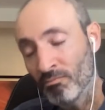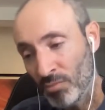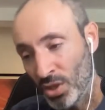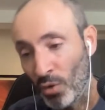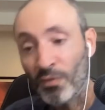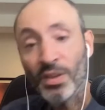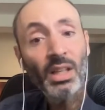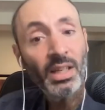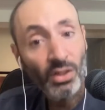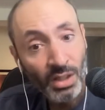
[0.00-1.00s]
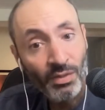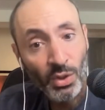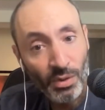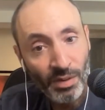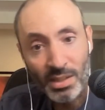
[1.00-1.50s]
you know, feel like they're giving
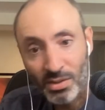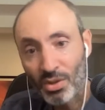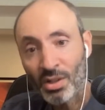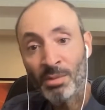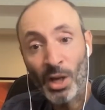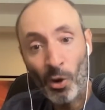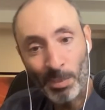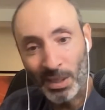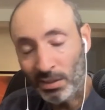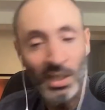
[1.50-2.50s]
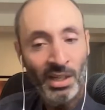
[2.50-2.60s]
you advice. So they're going to be open.